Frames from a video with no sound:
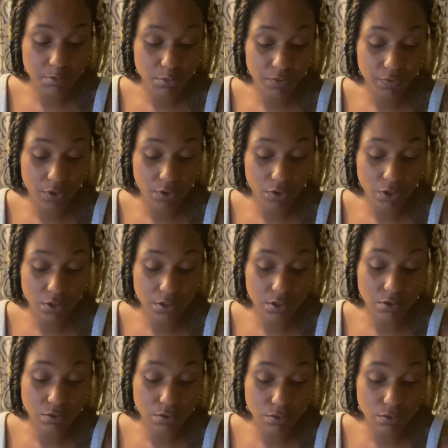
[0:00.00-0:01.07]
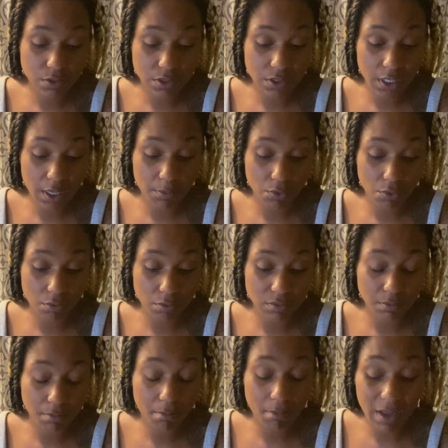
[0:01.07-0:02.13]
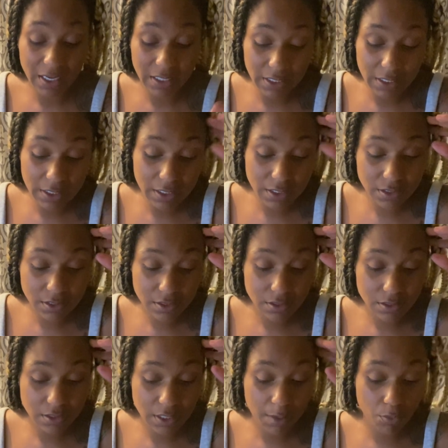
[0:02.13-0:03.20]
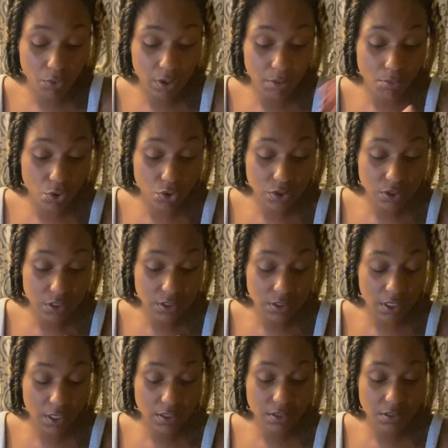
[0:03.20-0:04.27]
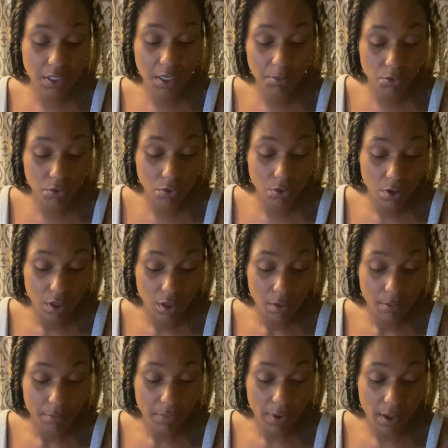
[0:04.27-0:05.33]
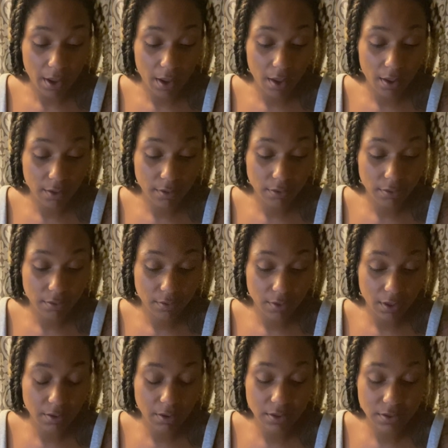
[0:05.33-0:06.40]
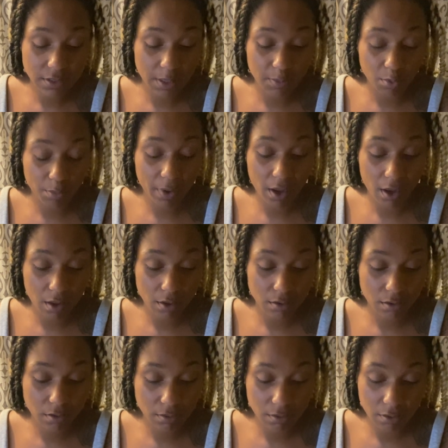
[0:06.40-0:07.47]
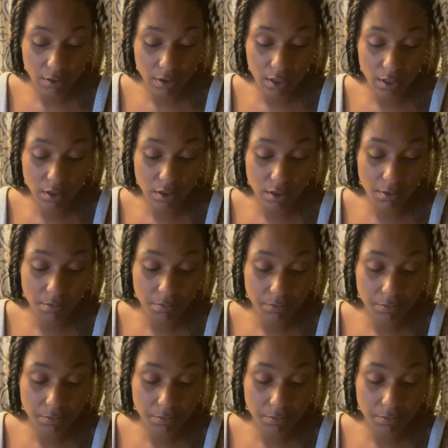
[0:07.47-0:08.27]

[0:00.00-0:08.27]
moving on to stable mindedness, stable emotions, and stable path, a, stable path ahead of them.